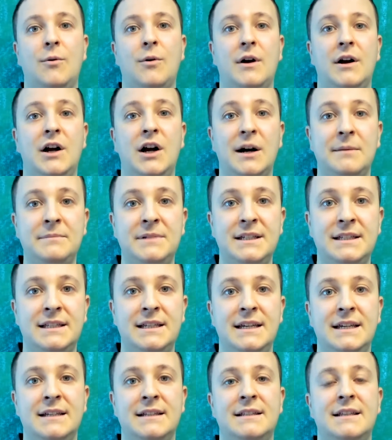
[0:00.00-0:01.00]
or gum
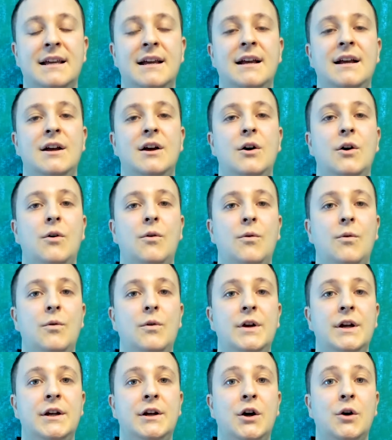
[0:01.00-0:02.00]
disease.
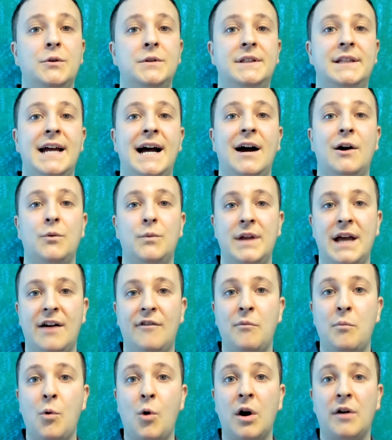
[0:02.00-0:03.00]
It goes down. We
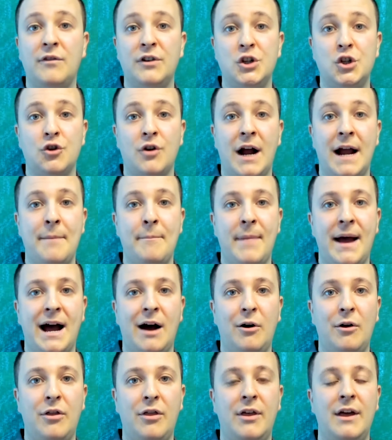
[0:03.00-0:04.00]
have more of a dry
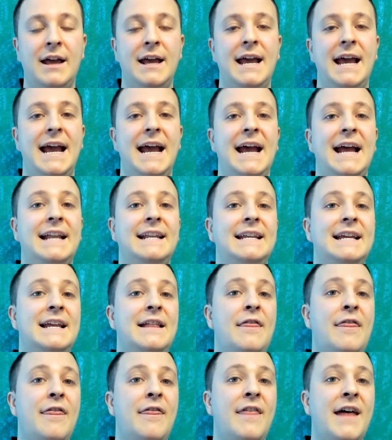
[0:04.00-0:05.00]
mouth. And
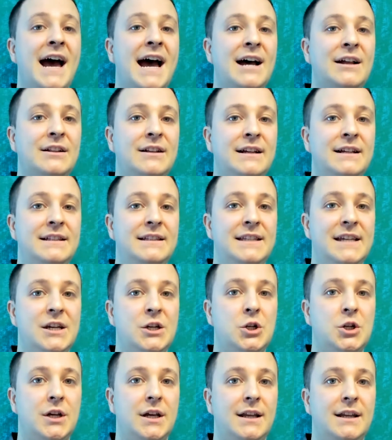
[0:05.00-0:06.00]
in that
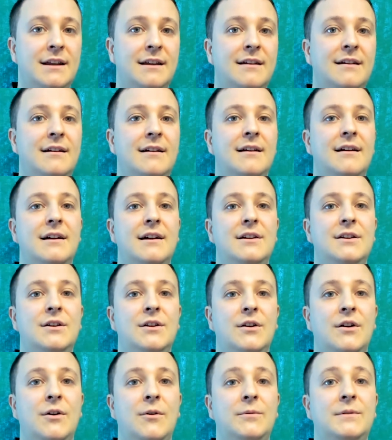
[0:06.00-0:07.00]
condition,
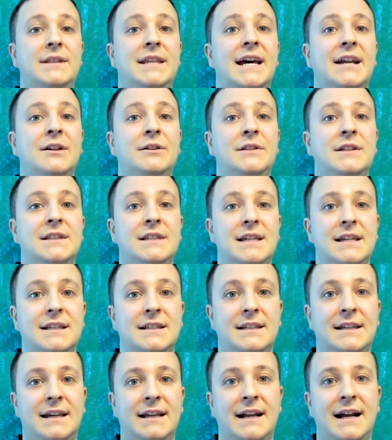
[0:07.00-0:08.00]
dental
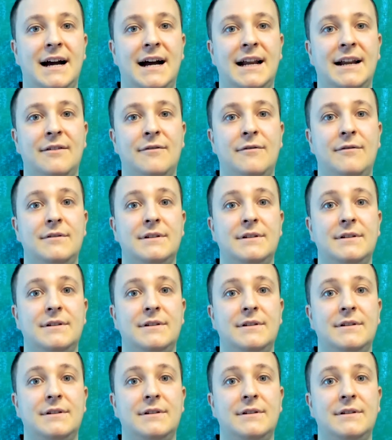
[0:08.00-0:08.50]
disease can kind of